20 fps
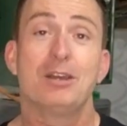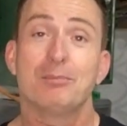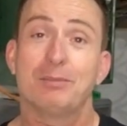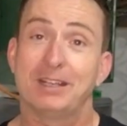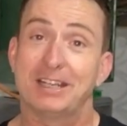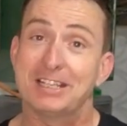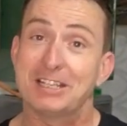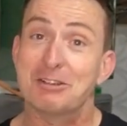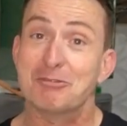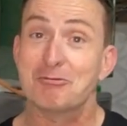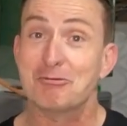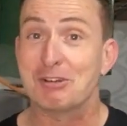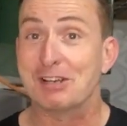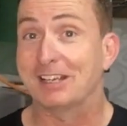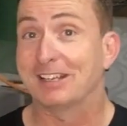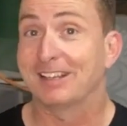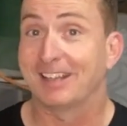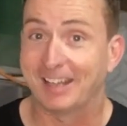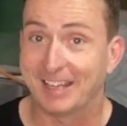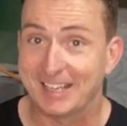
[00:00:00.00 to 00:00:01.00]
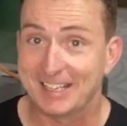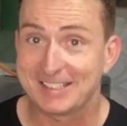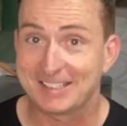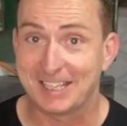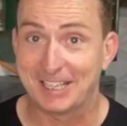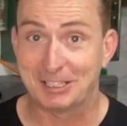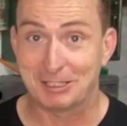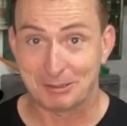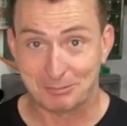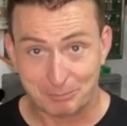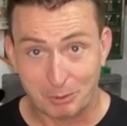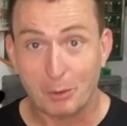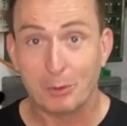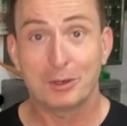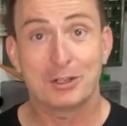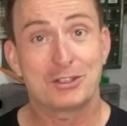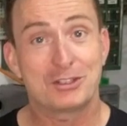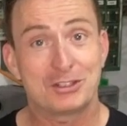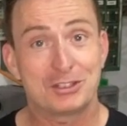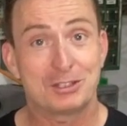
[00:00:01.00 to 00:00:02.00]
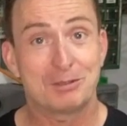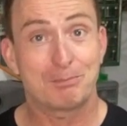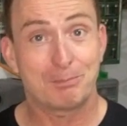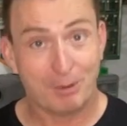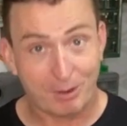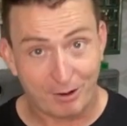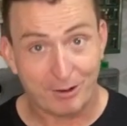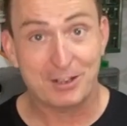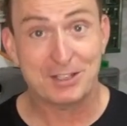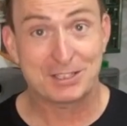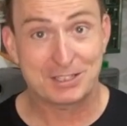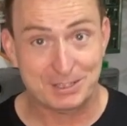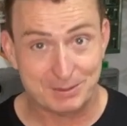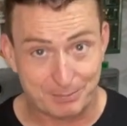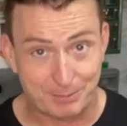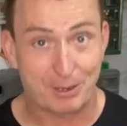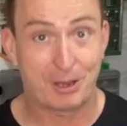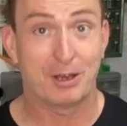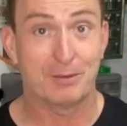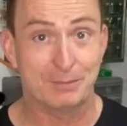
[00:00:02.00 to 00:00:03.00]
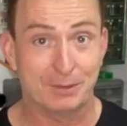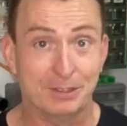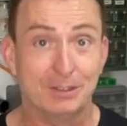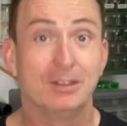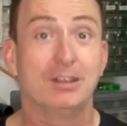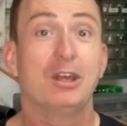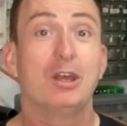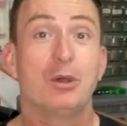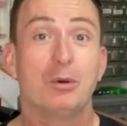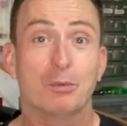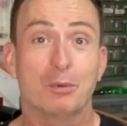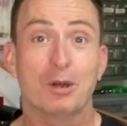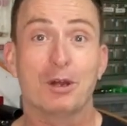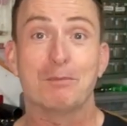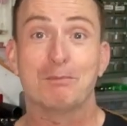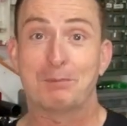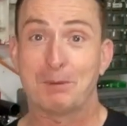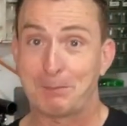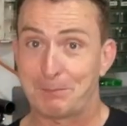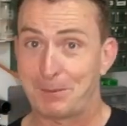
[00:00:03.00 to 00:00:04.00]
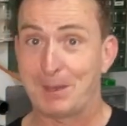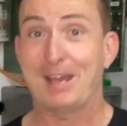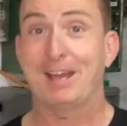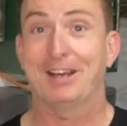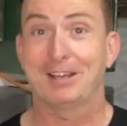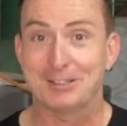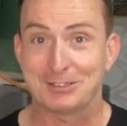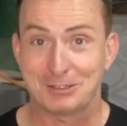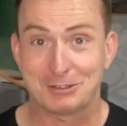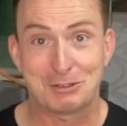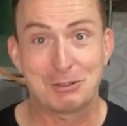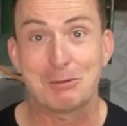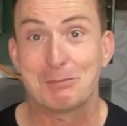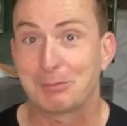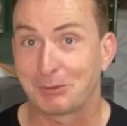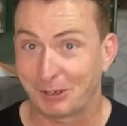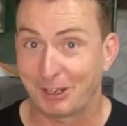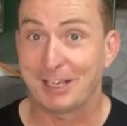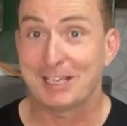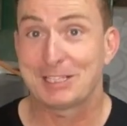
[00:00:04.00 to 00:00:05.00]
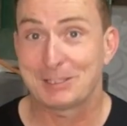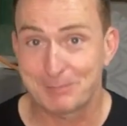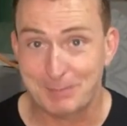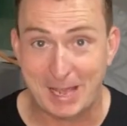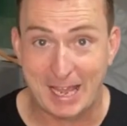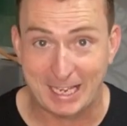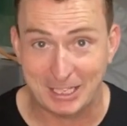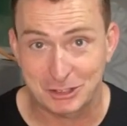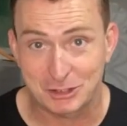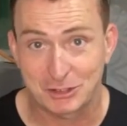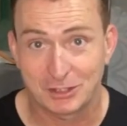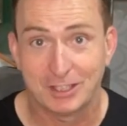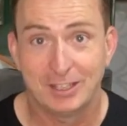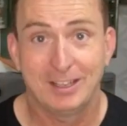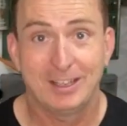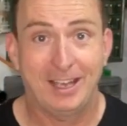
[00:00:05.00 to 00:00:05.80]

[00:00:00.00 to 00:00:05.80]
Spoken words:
But I didn't realize that the Porsche parts department were prepared to price match.